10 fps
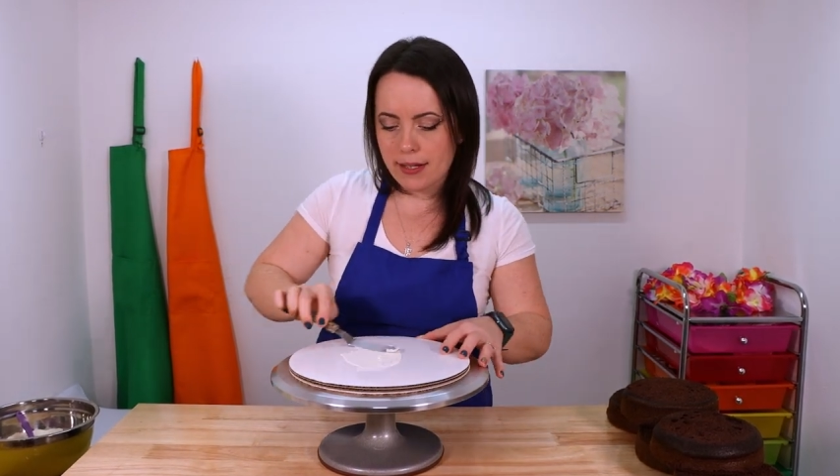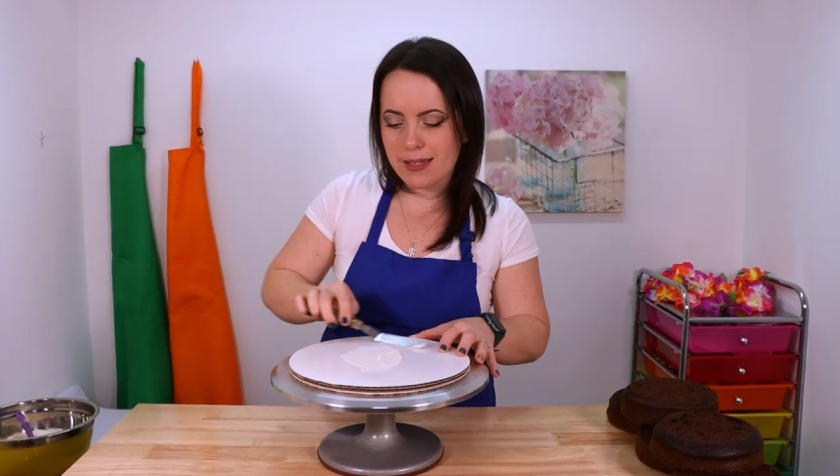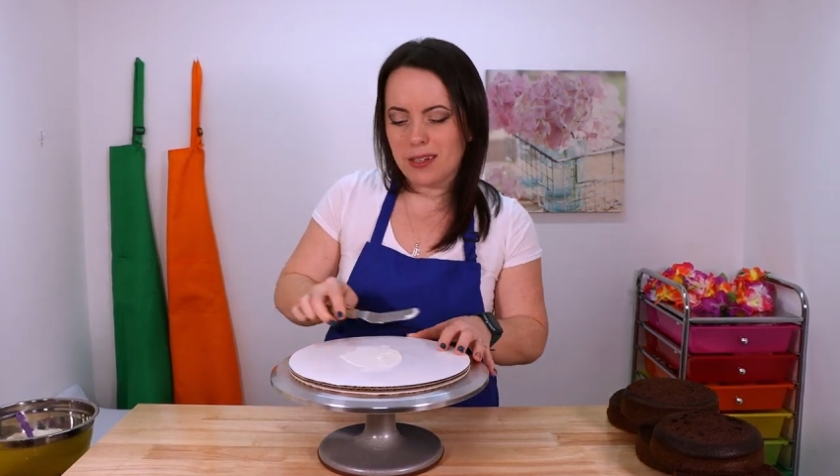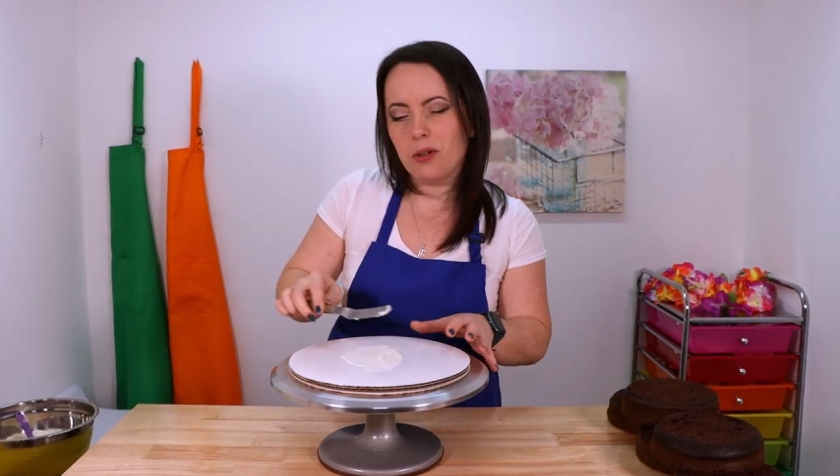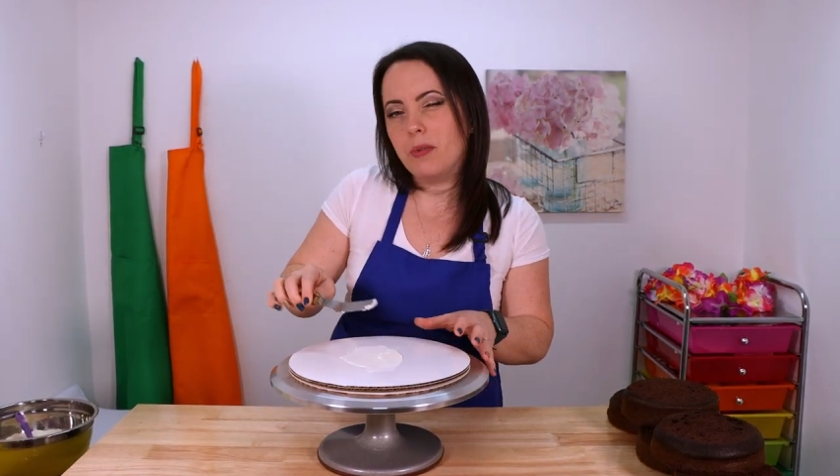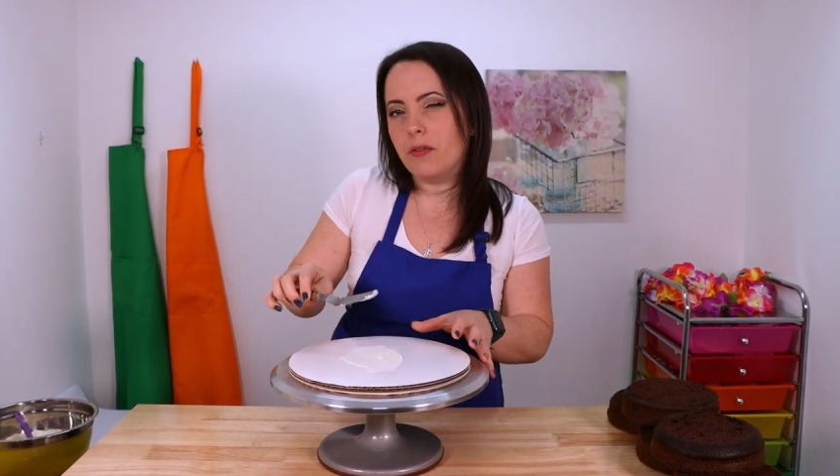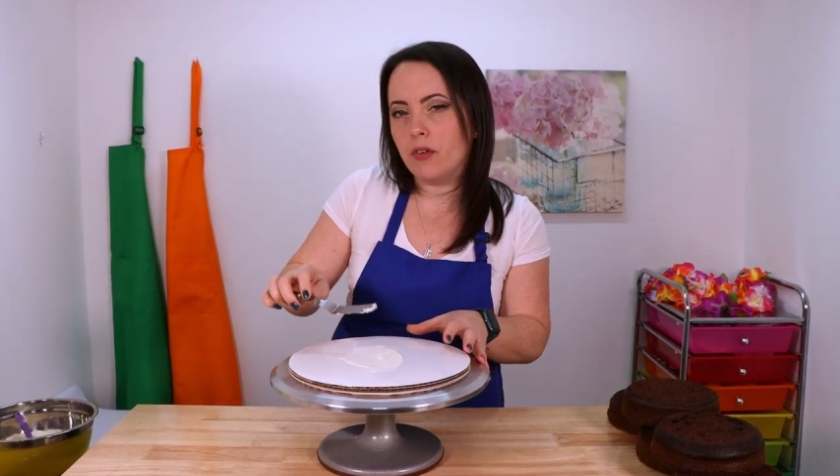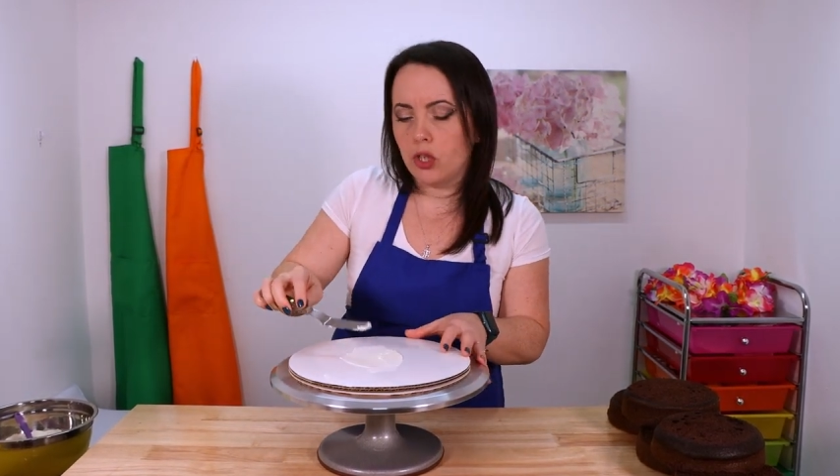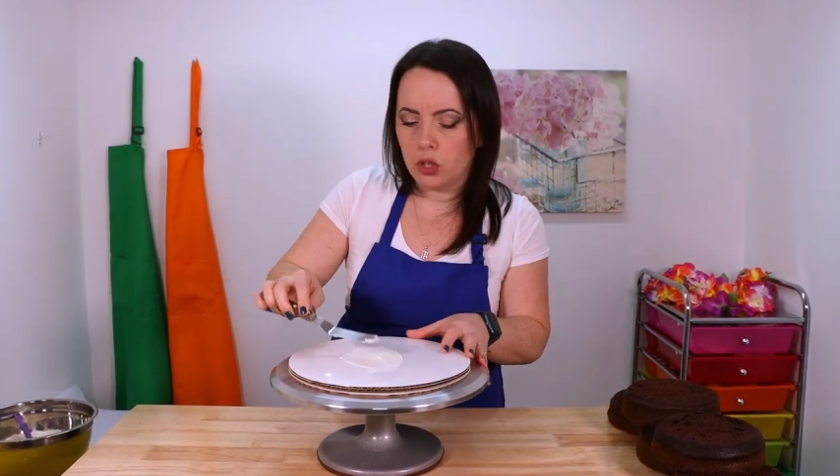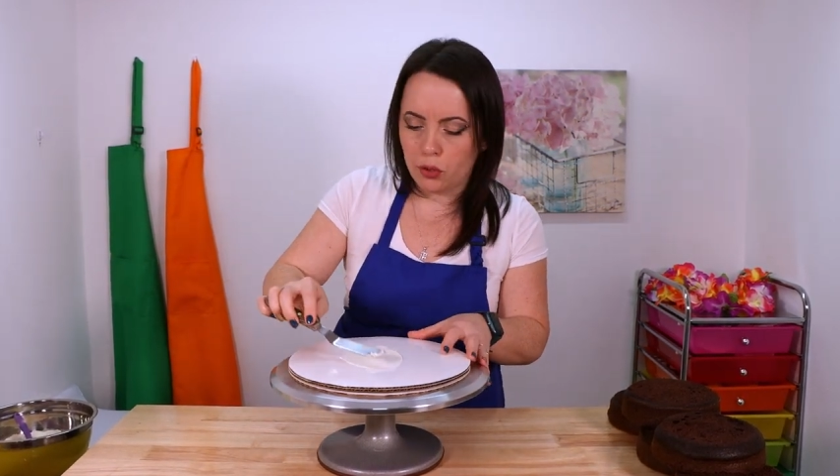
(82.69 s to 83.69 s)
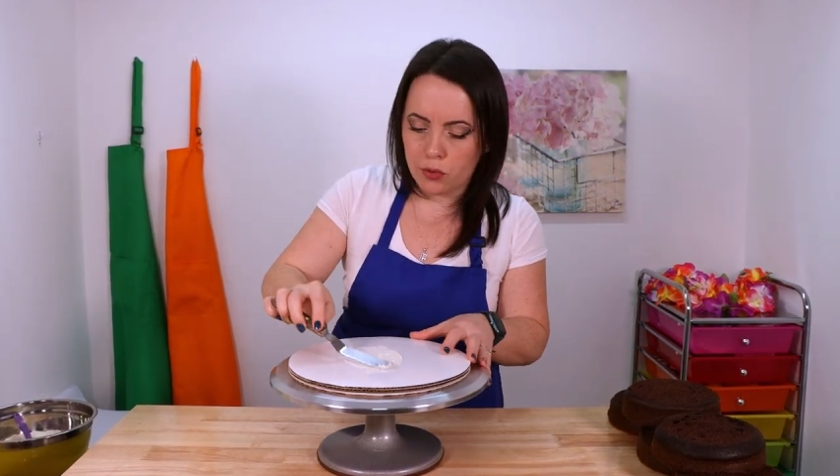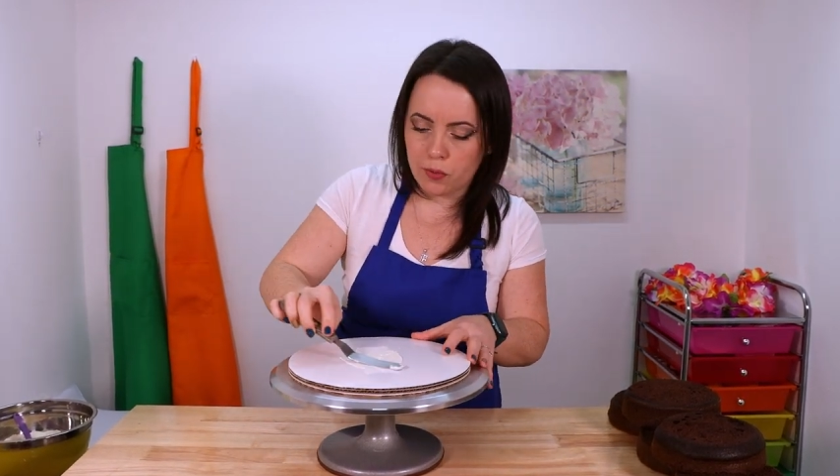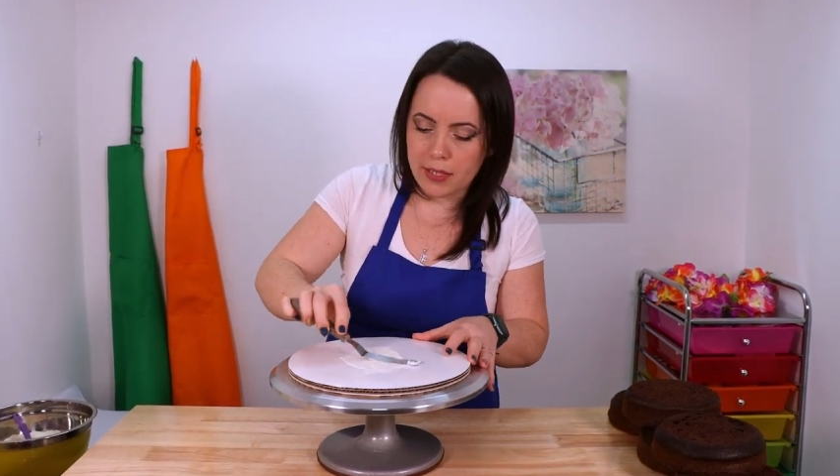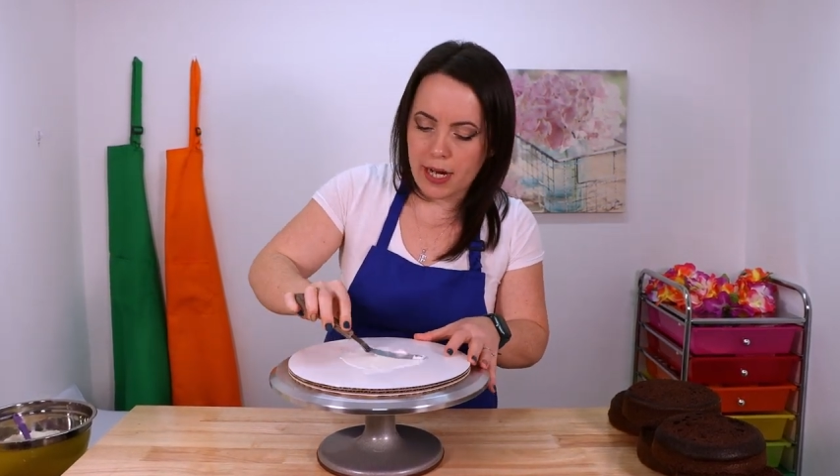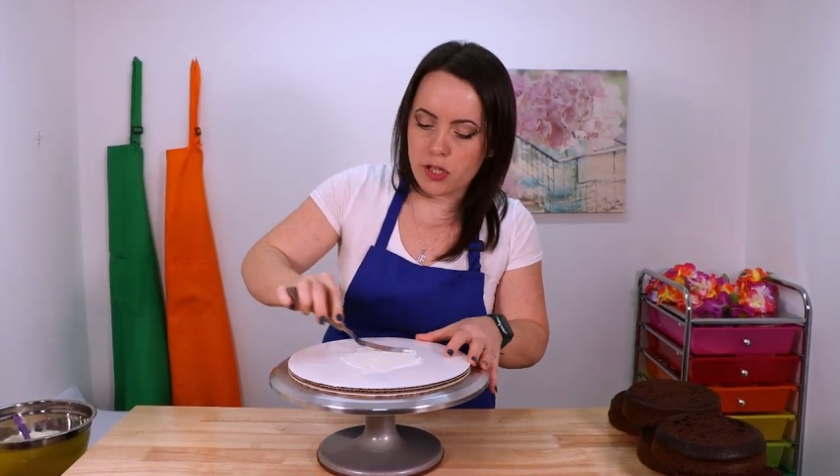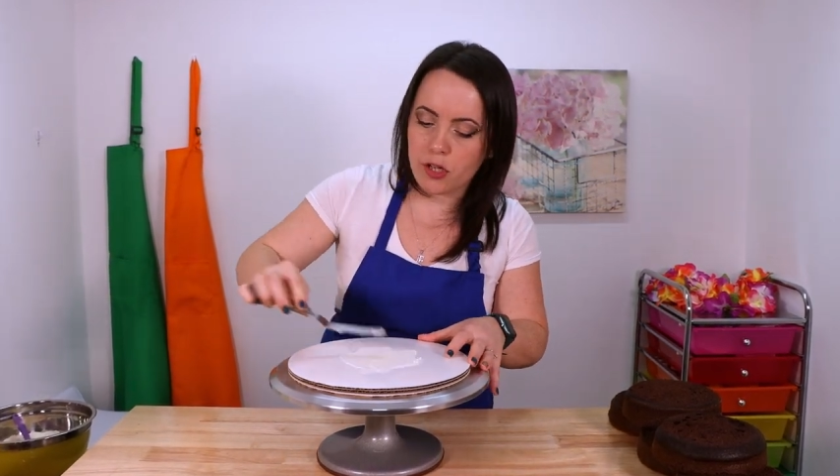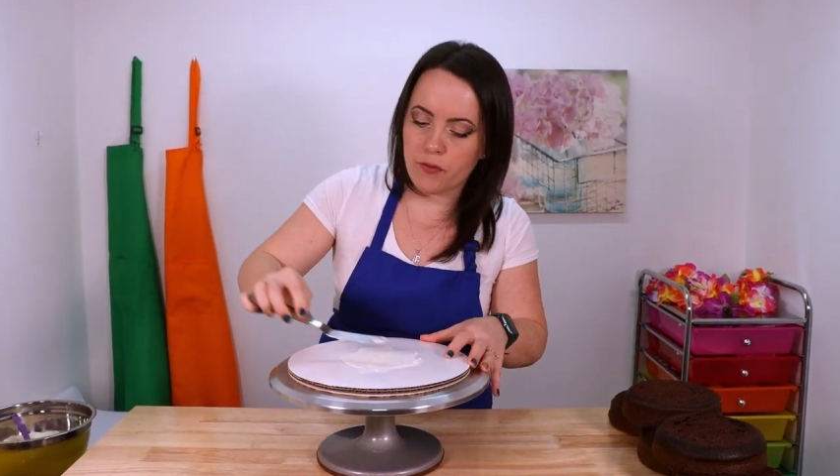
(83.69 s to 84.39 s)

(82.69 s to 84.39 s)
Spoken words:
as a little bit of a glue to attach